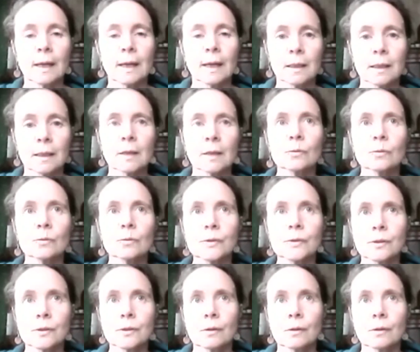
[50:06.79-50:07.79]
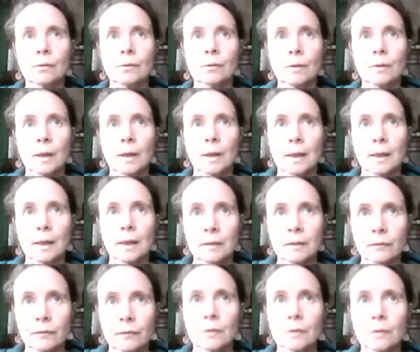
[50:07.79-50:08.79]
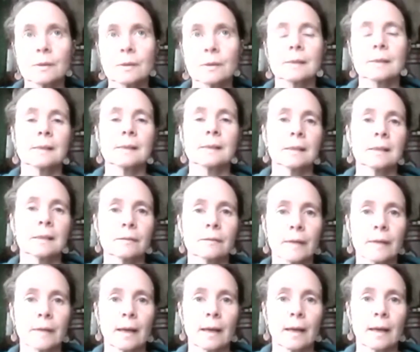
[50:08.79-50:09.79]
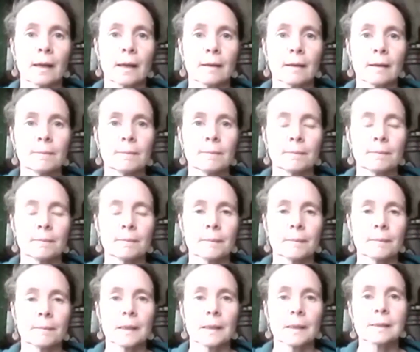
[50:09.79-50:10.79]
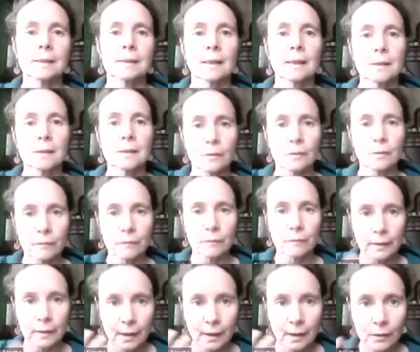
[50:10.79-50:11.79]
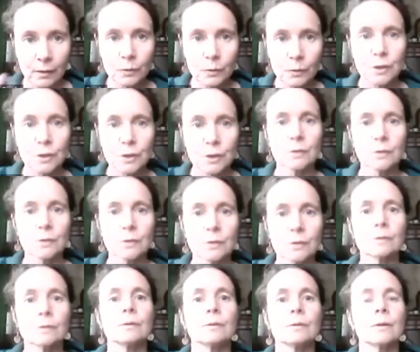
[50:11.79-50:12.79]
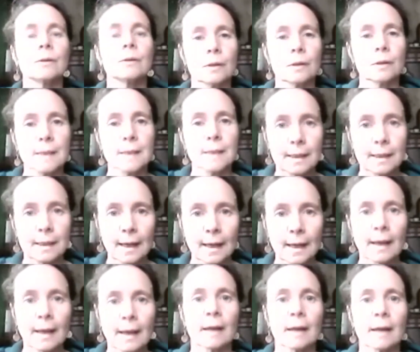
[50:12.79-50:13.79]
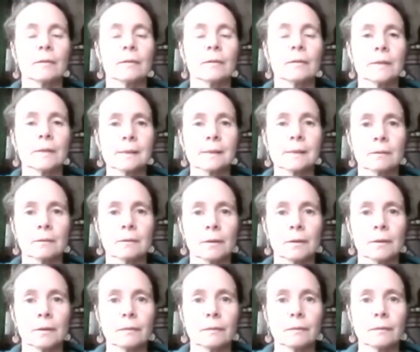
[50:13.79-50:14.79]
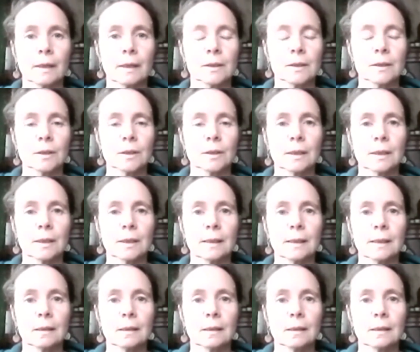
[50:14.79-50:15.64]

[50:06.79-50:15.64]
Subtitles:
And it also evokes a sense of care, a sense of like, I wish to take care of this life, actually.